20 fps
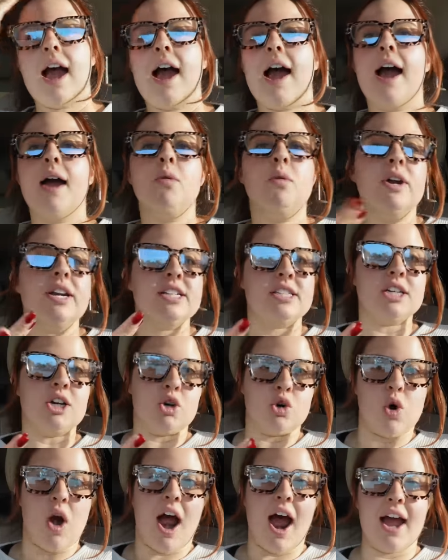I wanted to
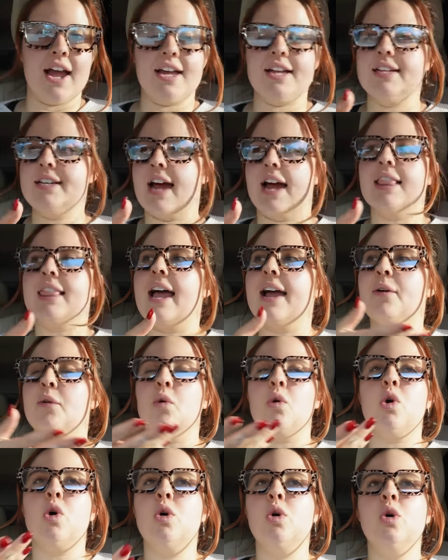cry. And like,
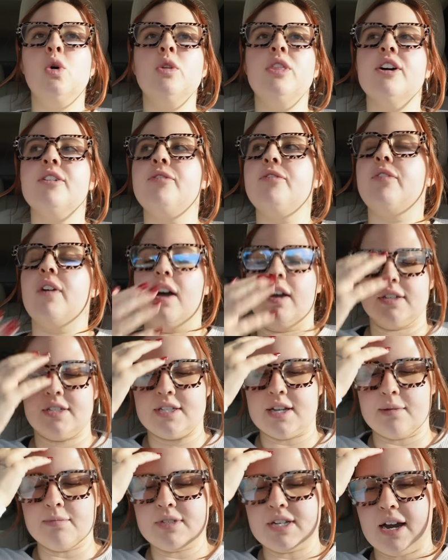who the f
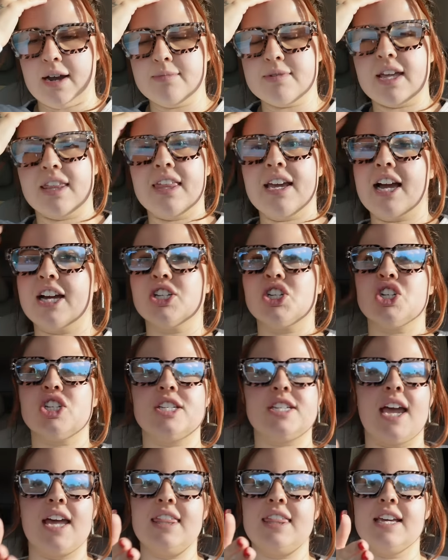sometimes I think I just
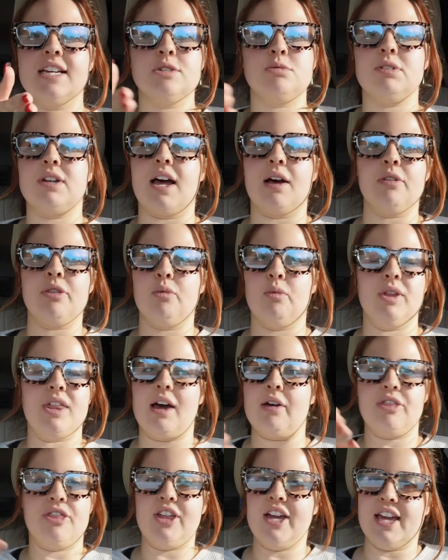say things without
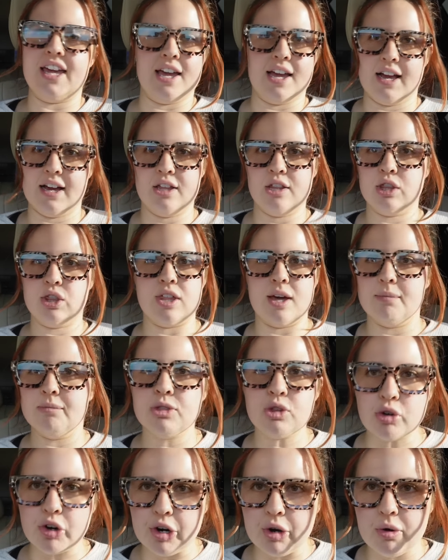without thinking them
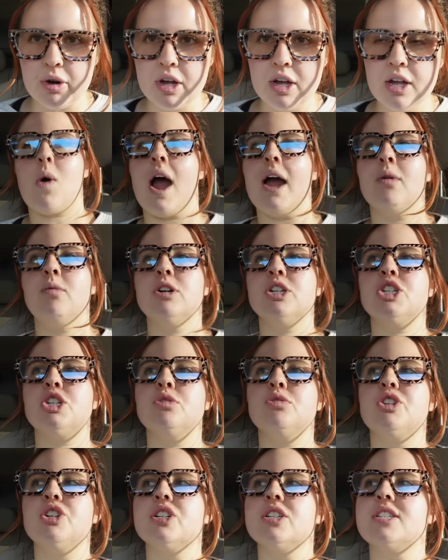through. Why wouldn't
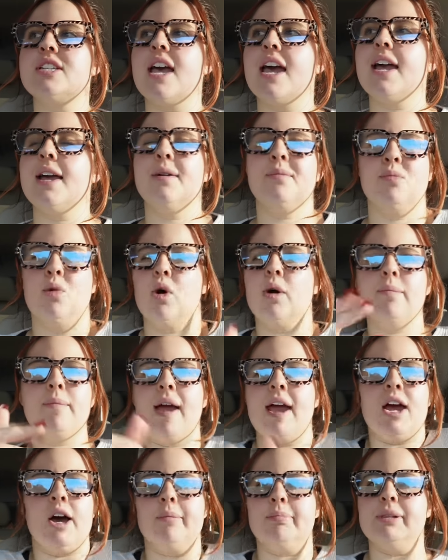you just say, more
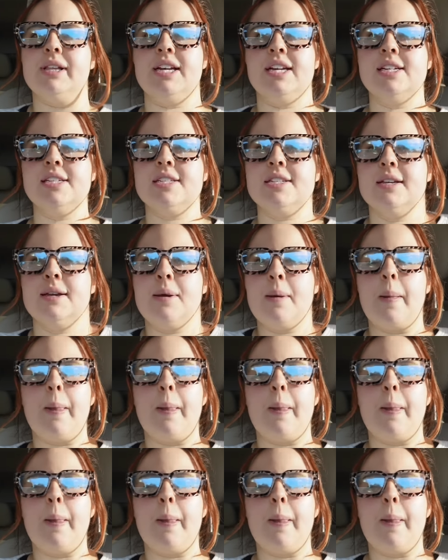mayo, please?